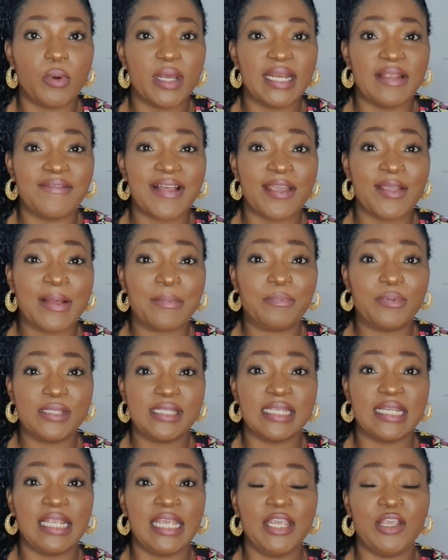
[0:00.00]
whenever you're
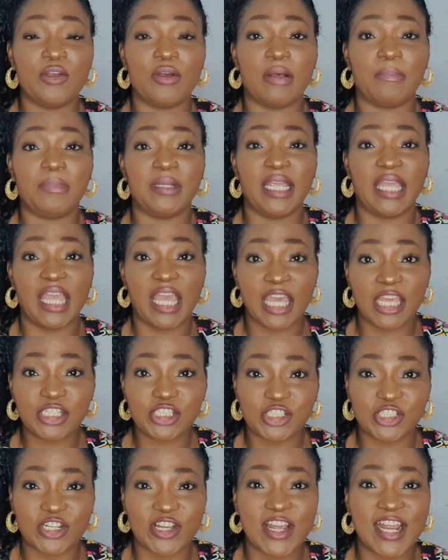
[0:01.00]
putting in your
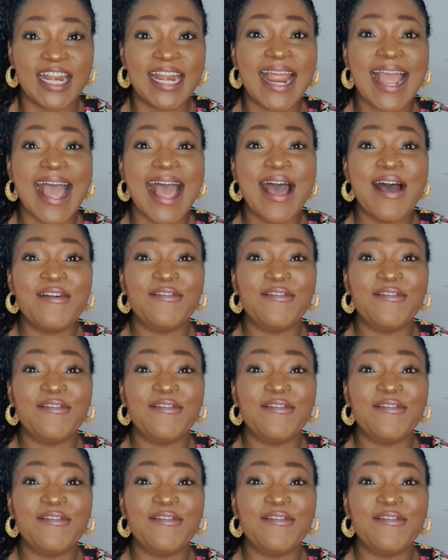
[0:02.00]
application